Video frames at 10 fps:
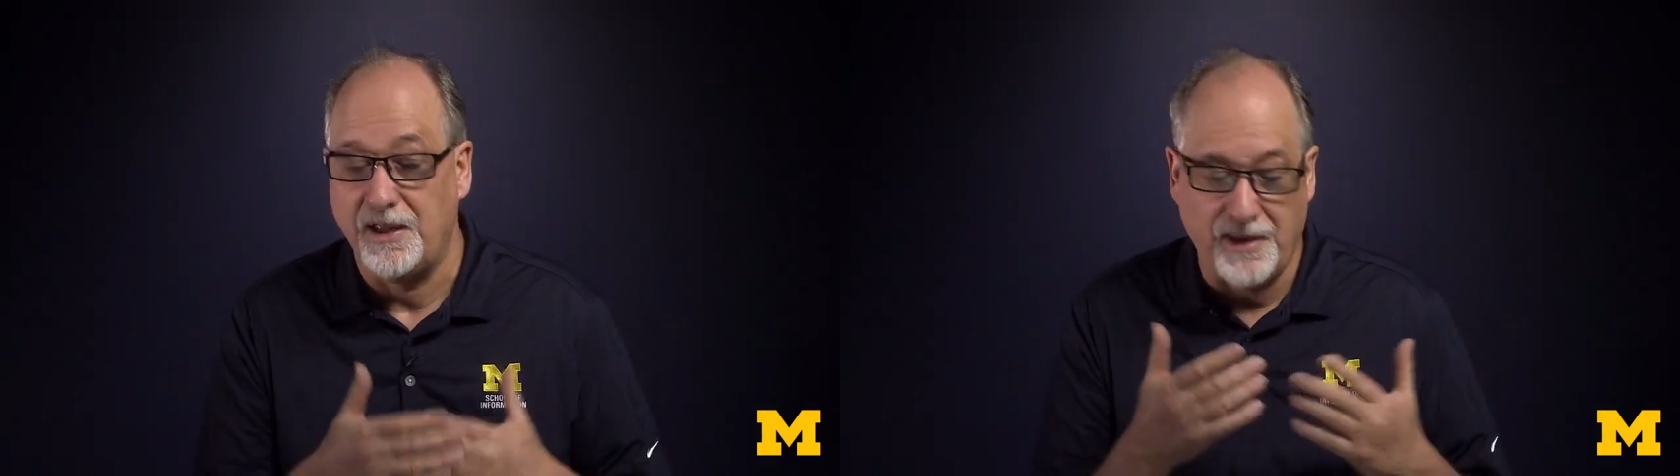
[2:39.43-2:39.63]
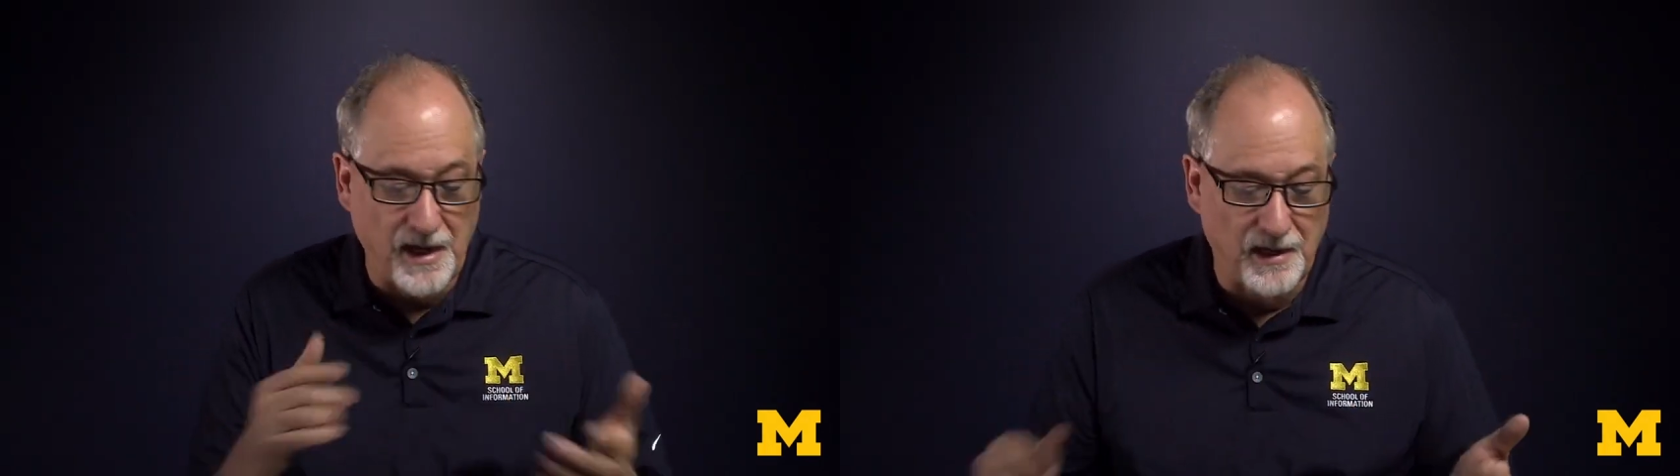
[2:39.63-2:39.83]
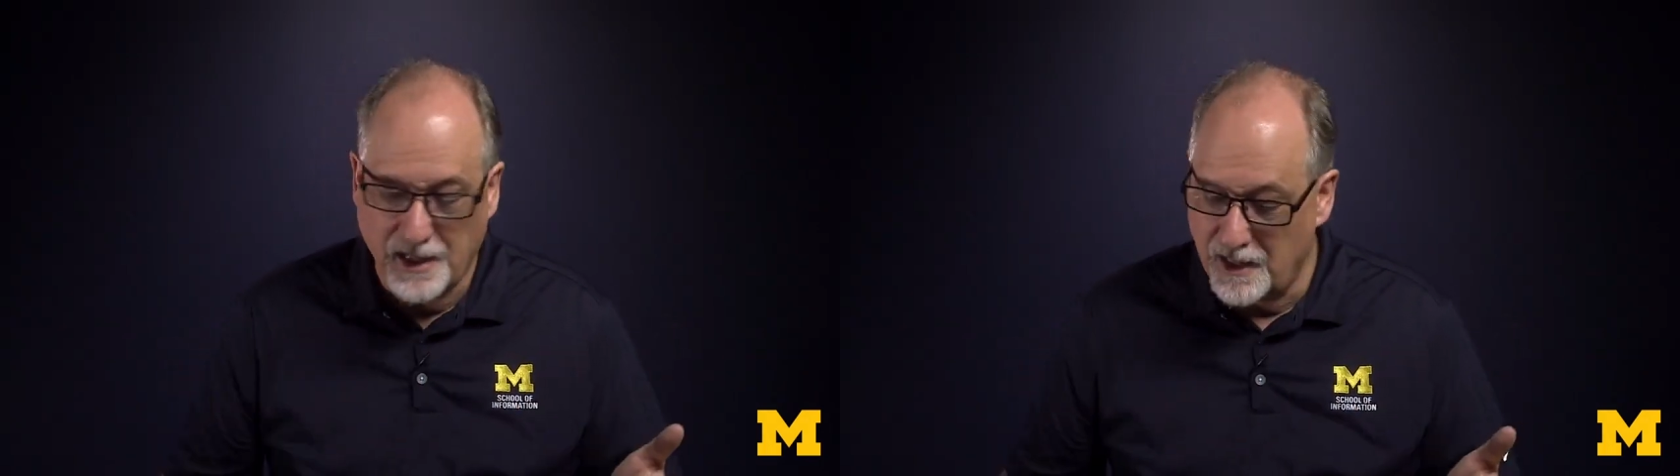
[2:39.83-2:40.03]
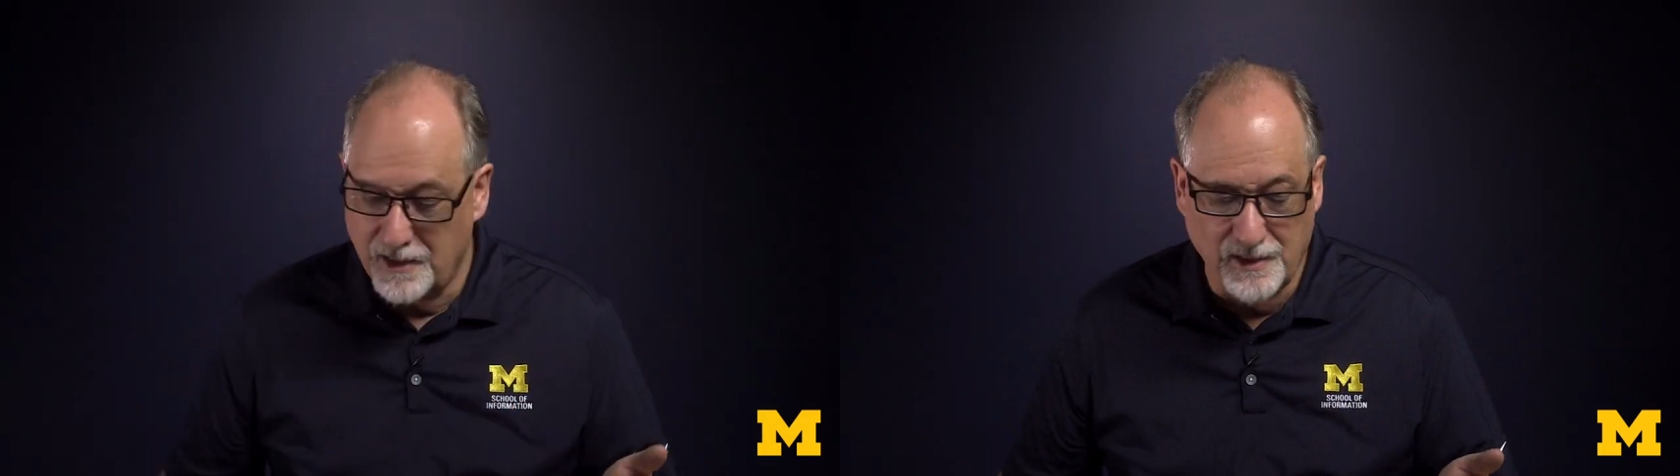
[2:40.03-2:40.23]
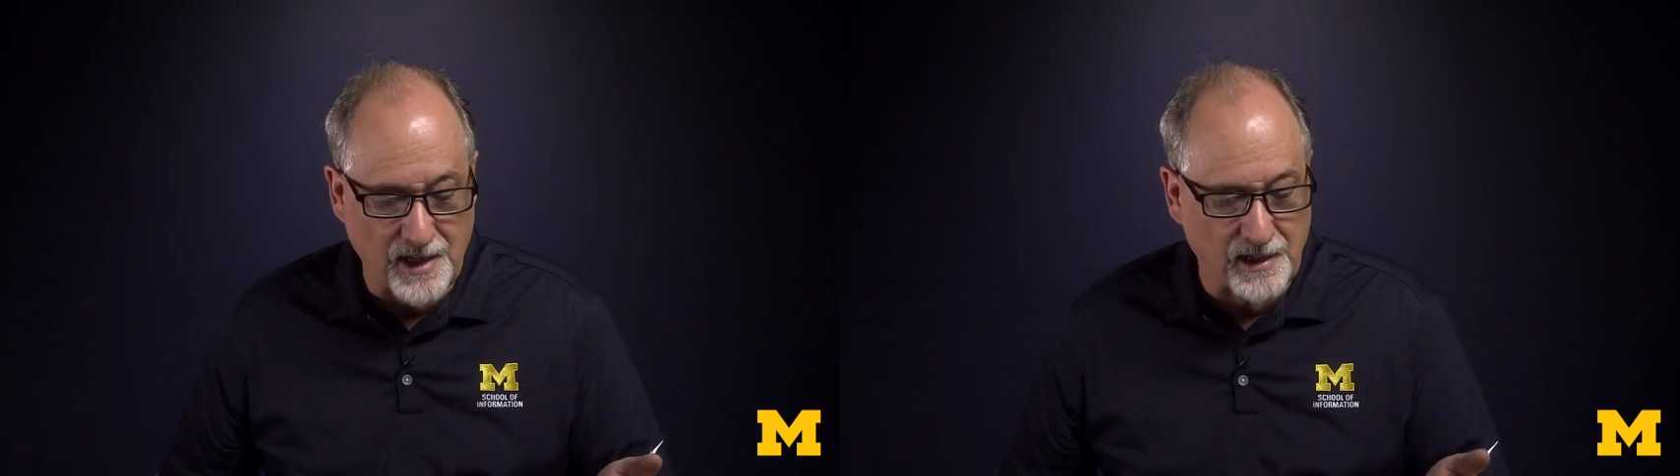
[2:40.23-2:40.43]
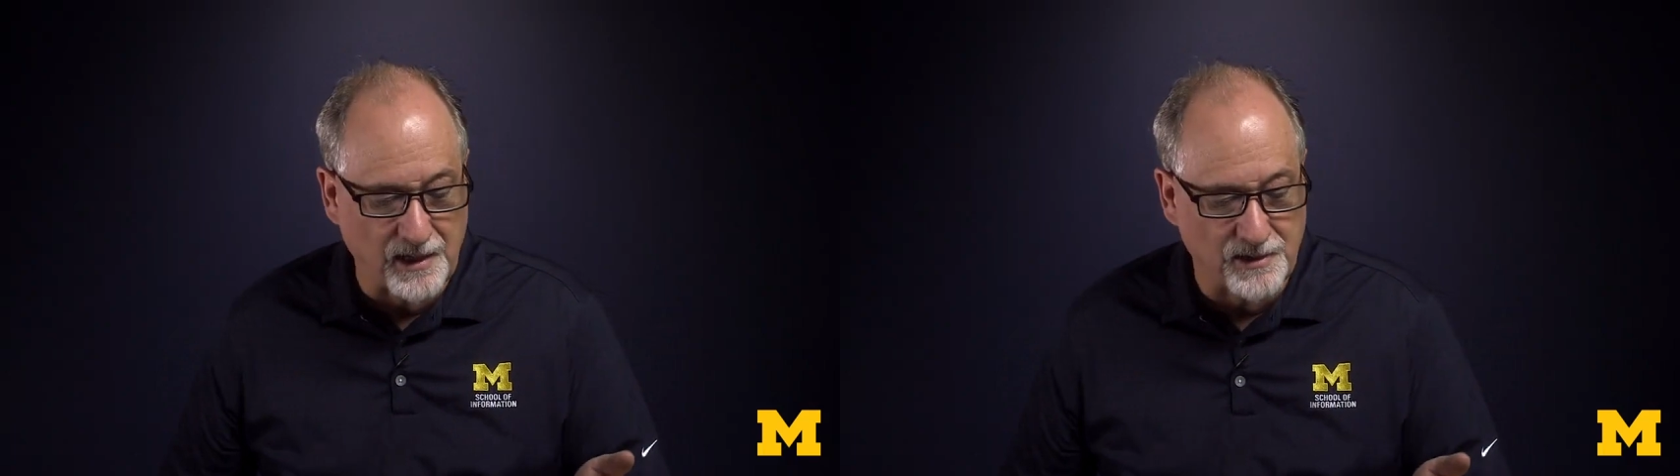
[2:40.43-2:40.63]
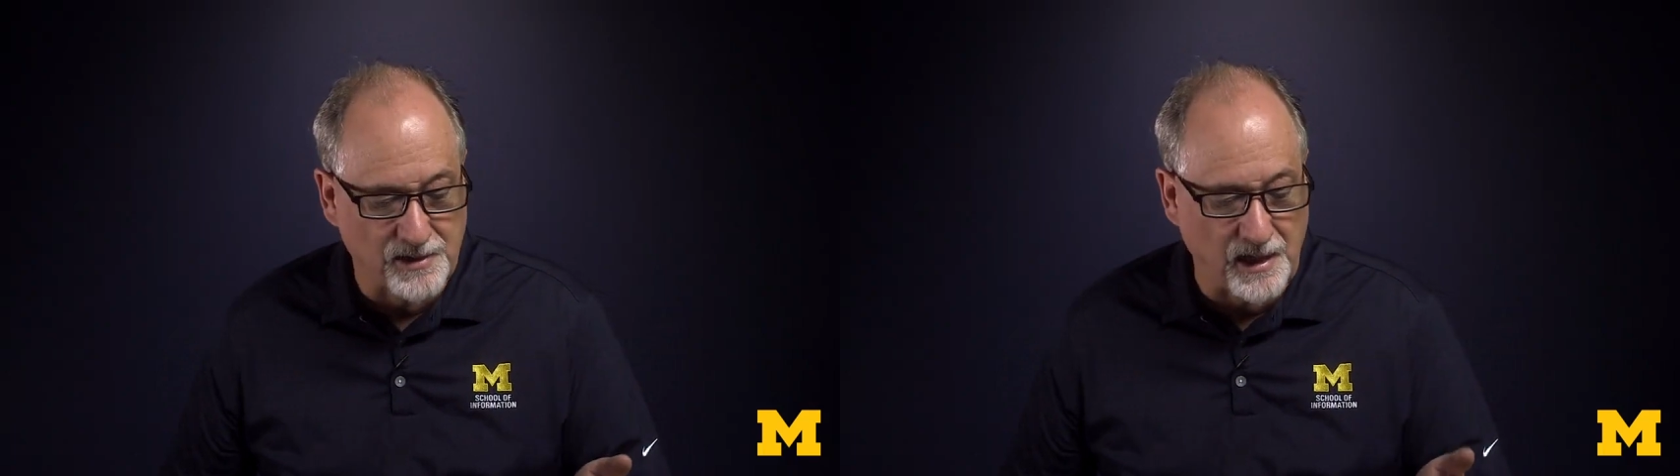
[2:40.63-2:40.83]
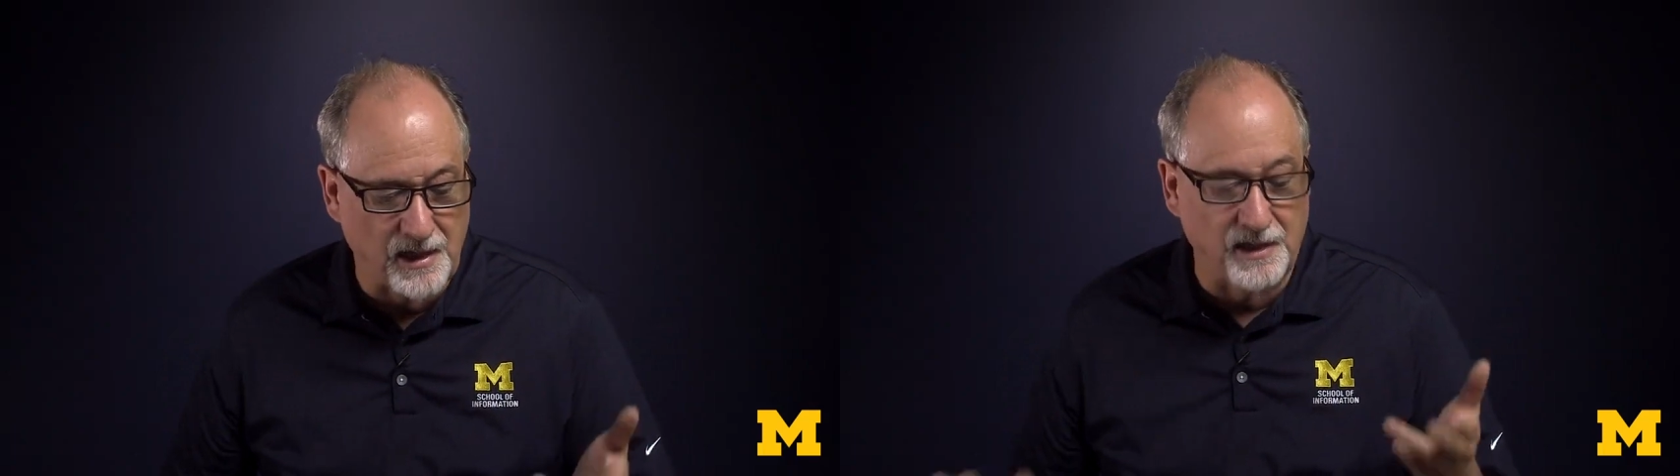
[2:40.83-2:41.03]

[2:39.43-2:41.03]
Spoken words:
And they, again, then can see